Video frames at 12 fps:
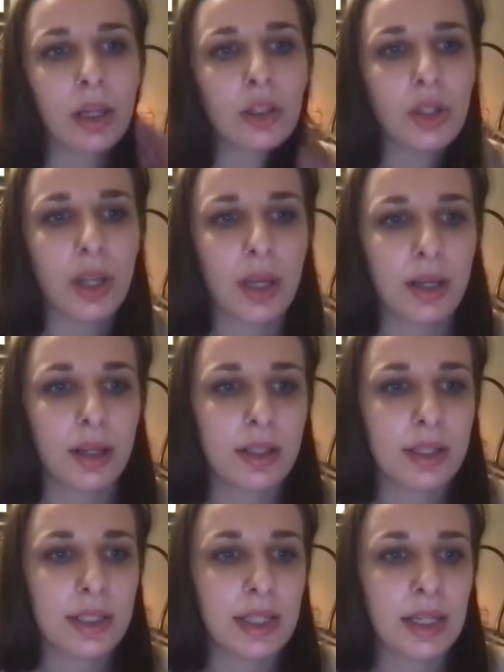She had a
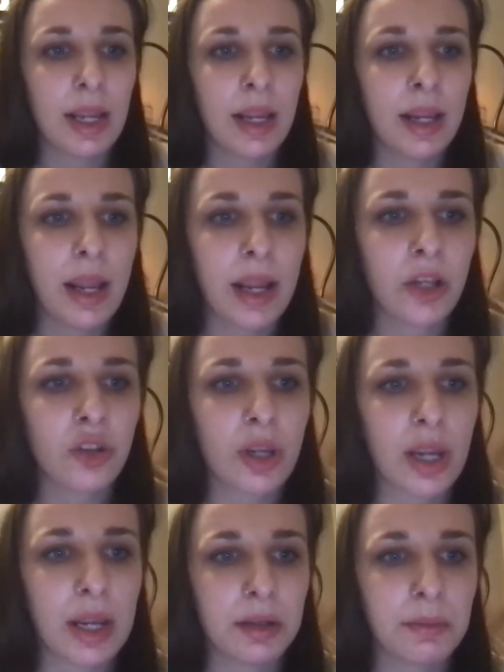TAH
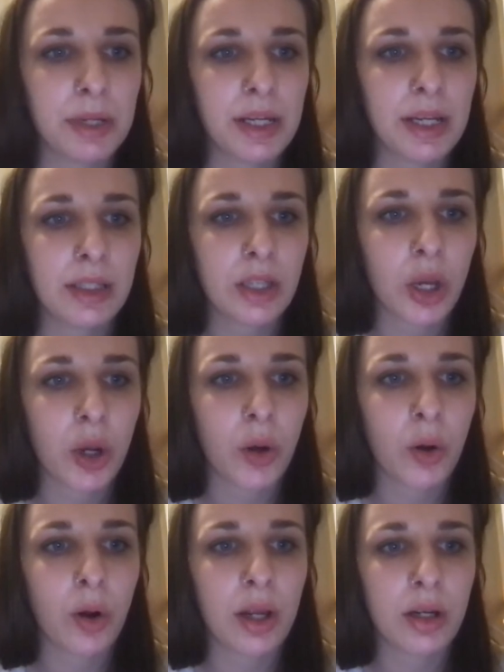and
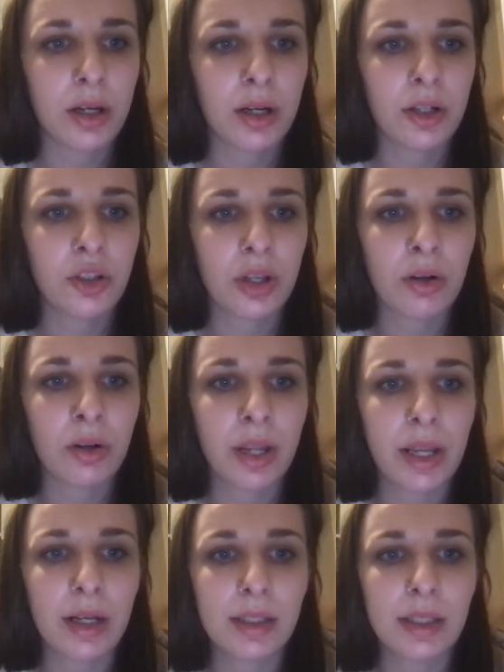BSO under general
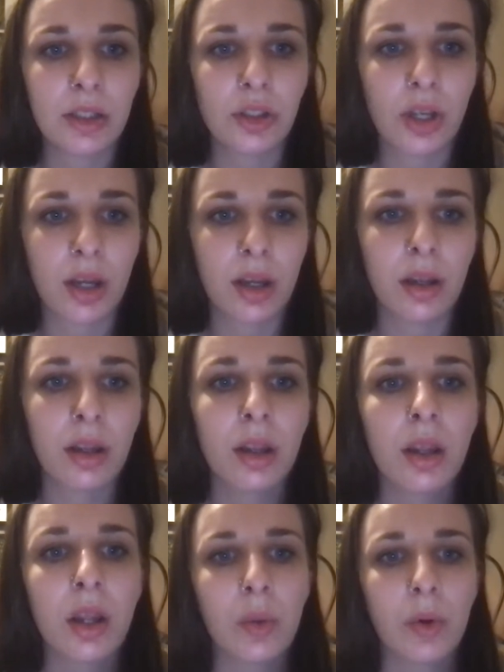anesthesia
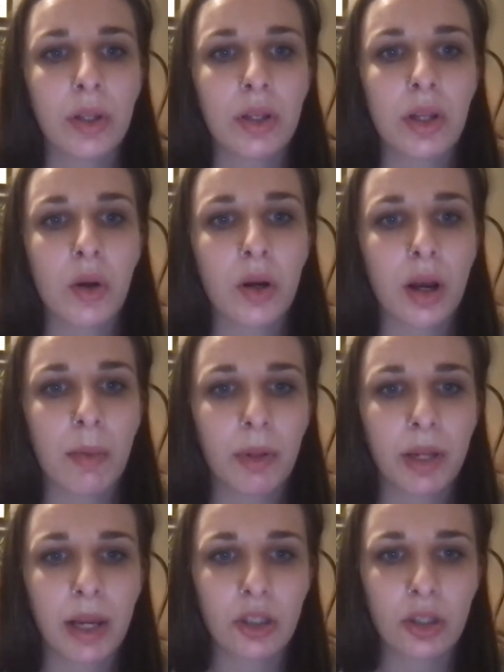with no
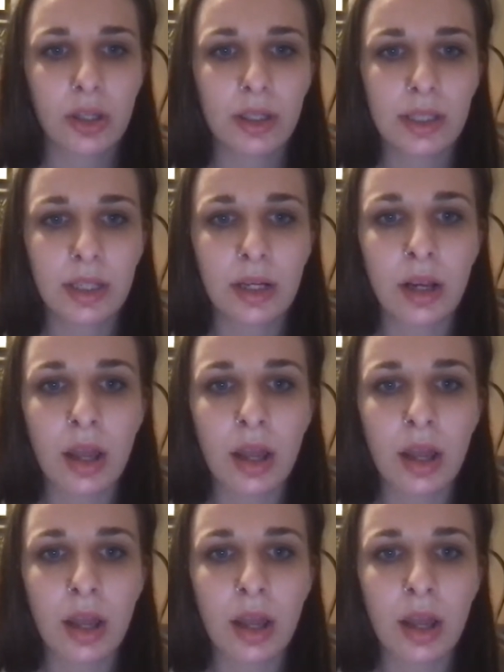complications and an